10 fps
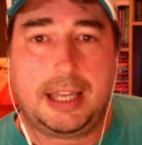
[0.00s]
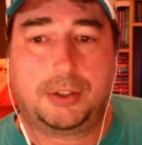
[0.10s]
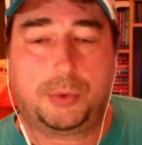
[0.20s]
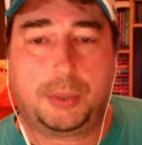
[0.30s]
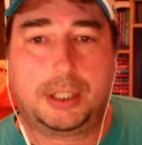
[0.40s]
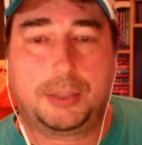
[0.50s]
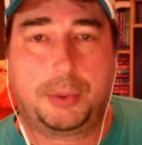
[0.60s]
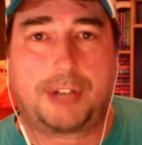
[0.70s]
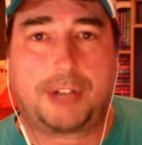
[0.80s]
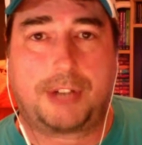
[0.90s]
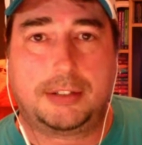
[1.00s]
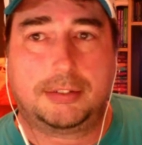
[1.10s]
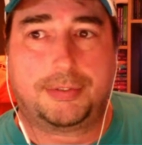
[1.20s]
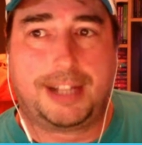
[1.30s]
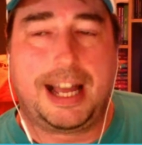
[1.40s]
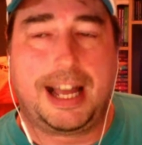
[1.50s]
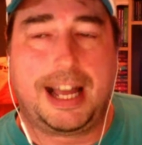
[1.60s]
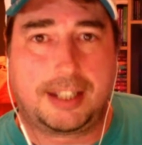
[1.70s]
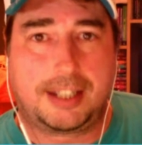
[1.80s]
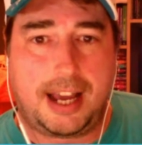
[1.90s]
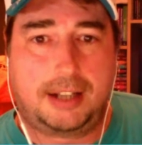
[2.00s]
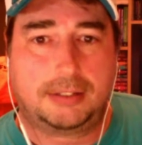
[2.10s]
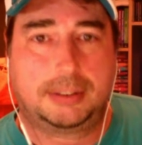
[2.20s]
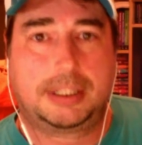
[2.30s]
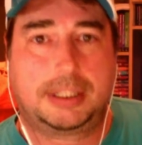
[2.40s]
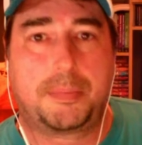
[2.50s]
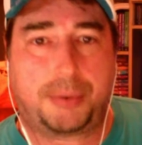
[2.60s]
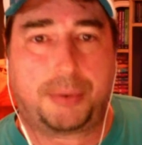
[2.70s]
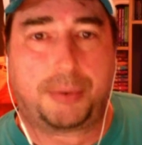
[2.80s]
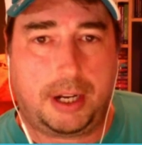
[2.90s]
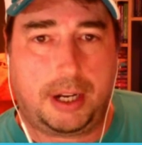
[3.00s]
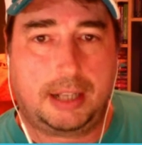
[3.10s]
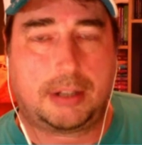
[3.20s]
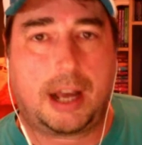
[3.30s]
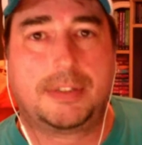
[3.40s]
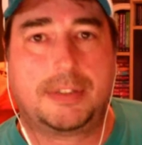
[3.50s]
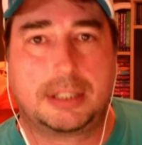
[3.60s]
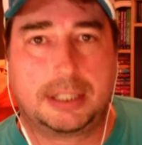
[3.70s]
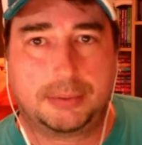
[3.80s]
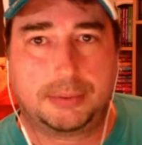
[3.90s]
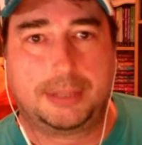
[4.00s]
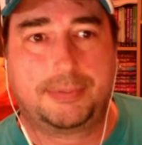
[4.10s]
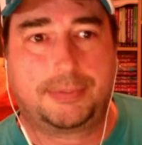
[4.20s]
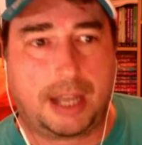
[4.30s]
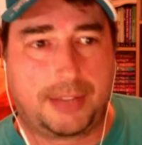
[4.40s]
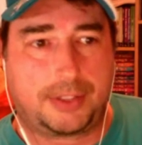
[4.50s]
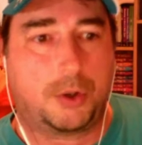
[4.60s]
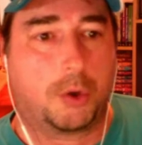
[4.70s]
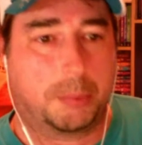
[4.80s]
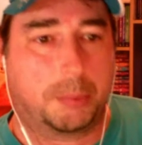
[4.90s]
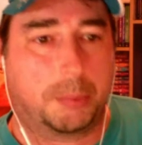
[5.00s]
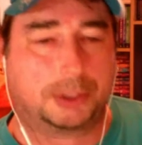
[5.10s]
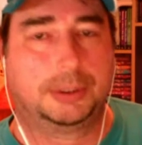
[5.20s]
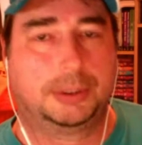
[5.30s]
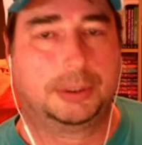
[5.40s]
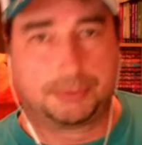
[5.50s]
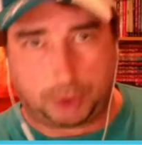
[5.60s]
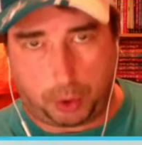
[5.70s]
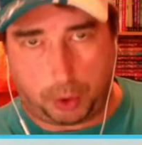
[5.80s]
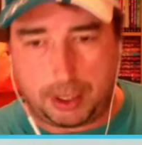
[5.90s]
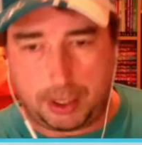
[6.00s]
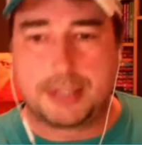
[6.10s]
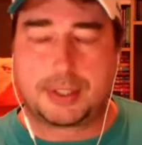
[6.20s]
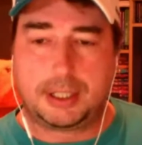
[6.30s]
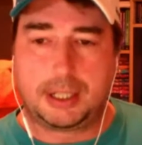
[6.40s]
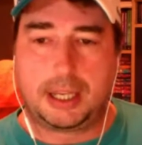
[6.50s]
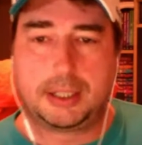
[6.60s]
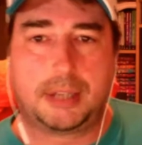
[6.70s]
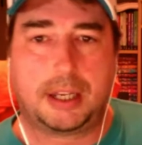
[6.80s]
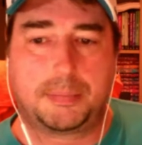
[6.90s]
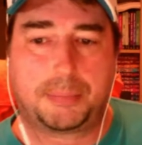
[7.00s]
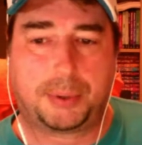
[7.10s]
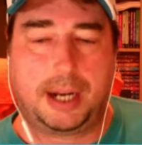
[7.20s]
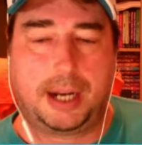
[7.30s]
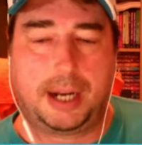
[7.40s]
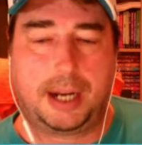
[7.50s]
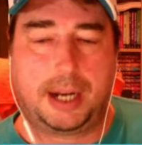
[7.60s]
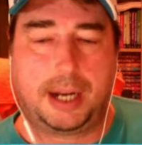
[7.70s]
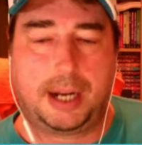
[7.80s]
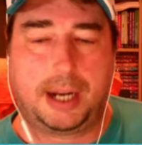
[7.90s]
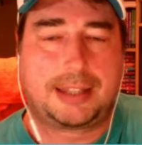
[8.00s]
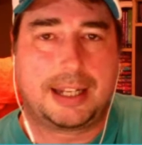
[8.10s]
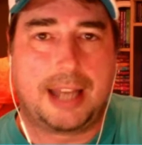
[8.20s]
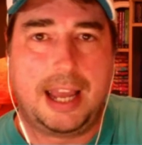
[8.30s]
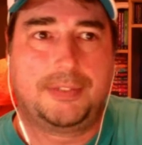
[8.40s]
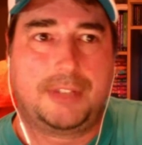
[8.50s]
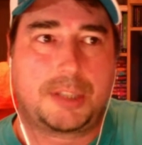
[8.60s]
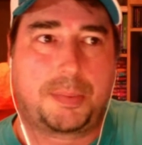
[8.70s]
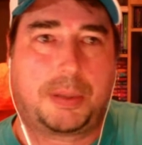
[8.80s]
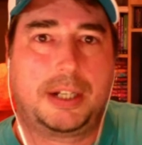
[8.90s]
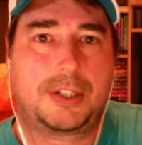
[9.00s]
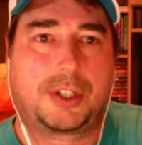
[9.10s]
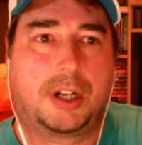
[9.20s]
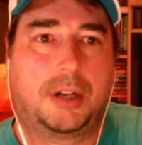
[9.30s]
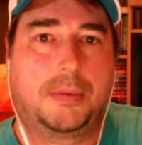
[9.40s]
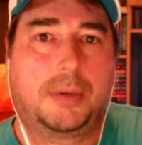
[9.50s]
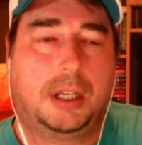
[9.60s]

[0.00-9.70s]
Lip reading: we've got Vlasic out, we've got Braun out, and obviously we've got the notable injuries of Torres and Brown. Not that any of these players are going to